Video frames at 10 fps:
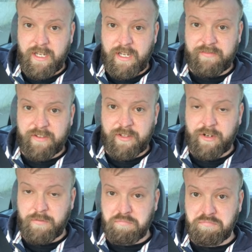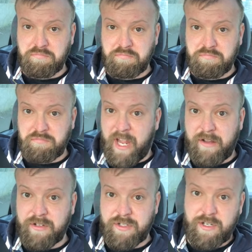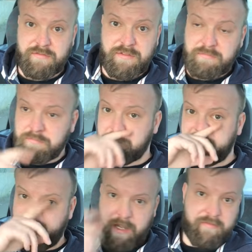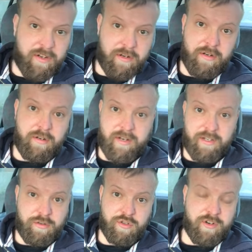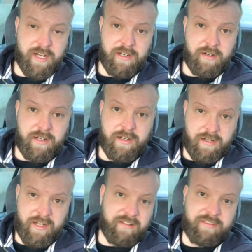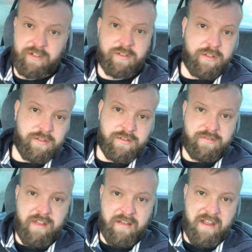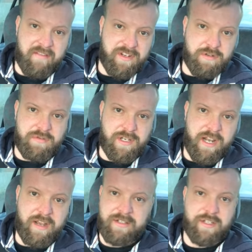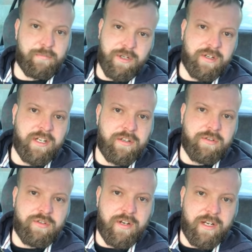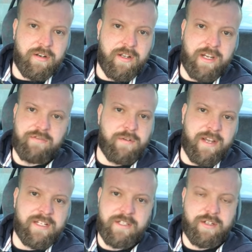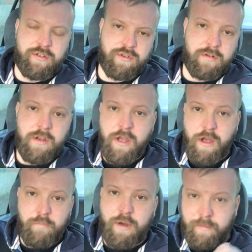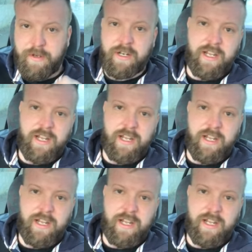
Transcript: If the dog counter surfs, have it on a long indoor training line. Again, if you've got dogs that have issues in the house, they should be on an indoor training line, gives you access to control. Pop on